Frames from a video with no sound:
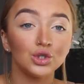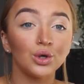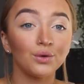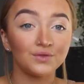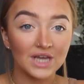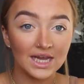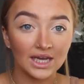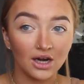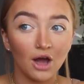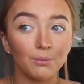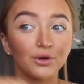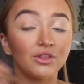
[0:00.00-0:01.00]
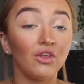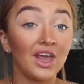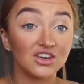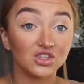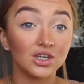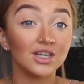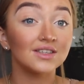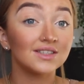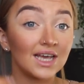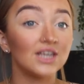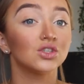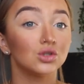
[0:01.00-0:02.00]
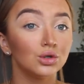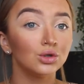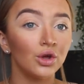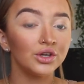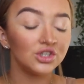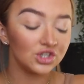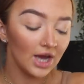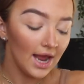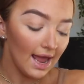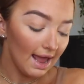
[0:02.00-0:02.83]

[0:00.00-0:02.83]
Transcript: you have taken up or the lecturer has said is new knowledge.